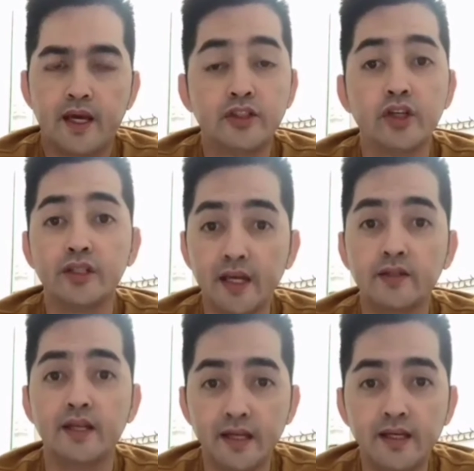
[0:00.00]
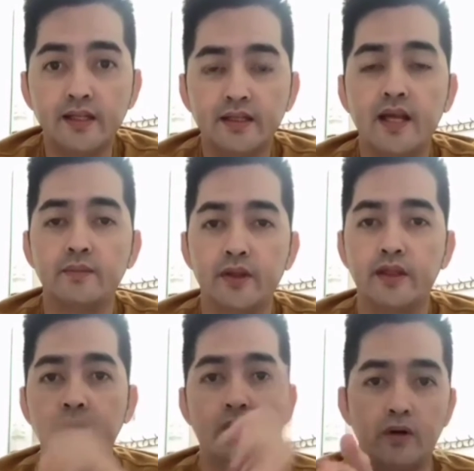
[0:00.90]
enjoy your day today dahil
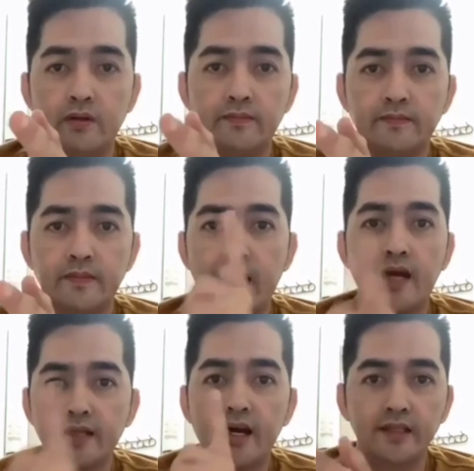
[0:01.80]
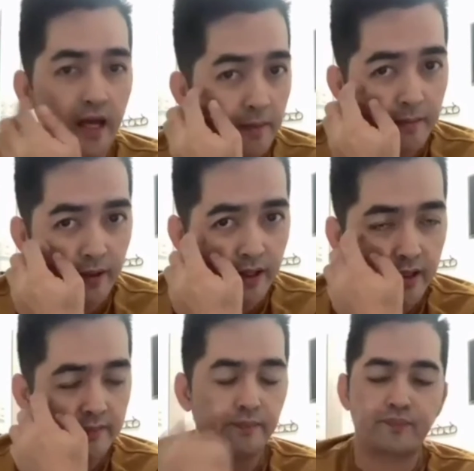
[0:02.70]
birthday mo. Kakanta kita ng happy
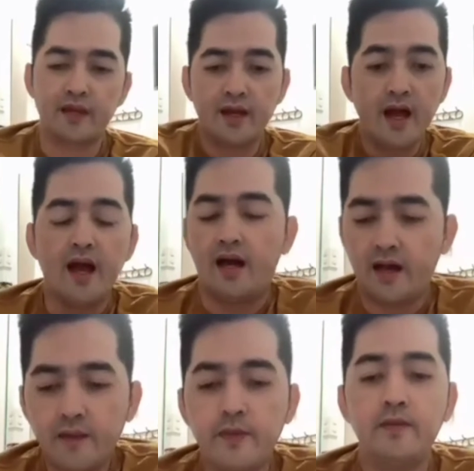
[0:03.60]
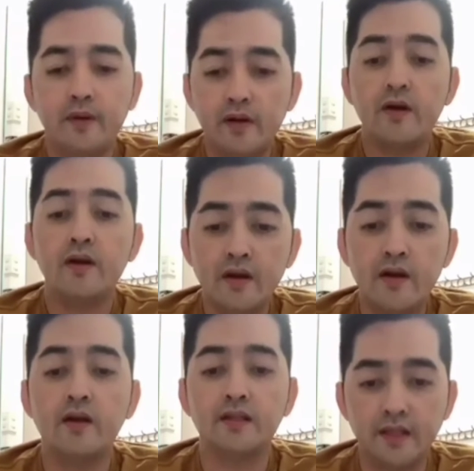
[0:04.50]
birthday. Happy
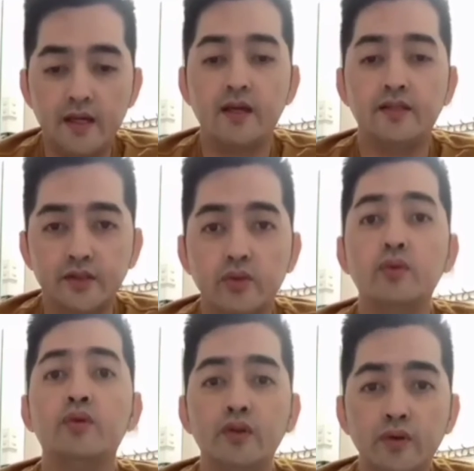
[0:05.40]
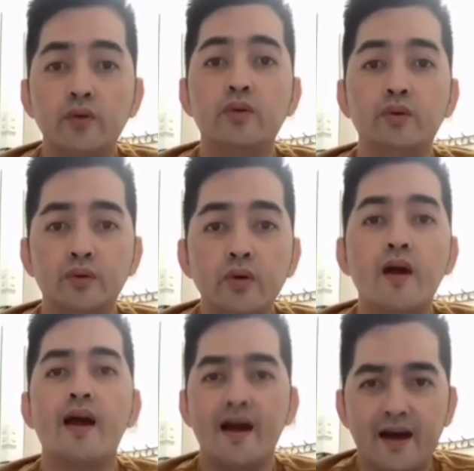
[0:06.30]
birthday to you.
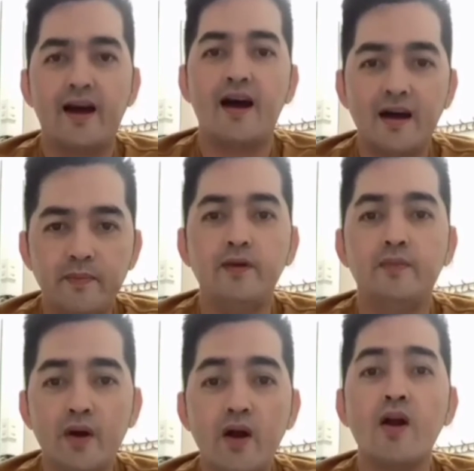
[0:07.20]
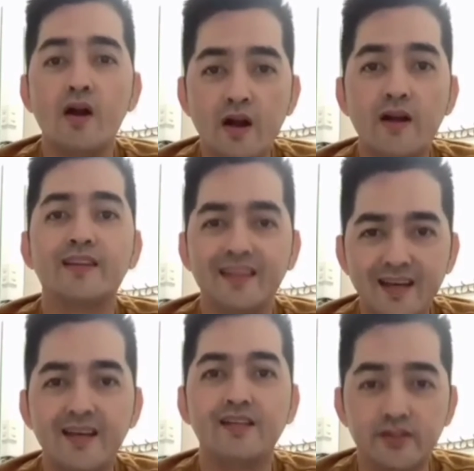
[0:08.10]
Happy
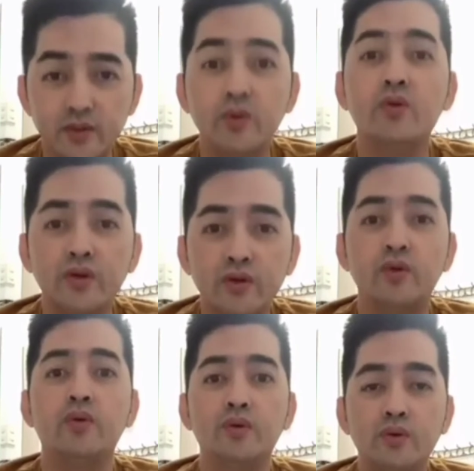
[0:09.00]
birthday to you.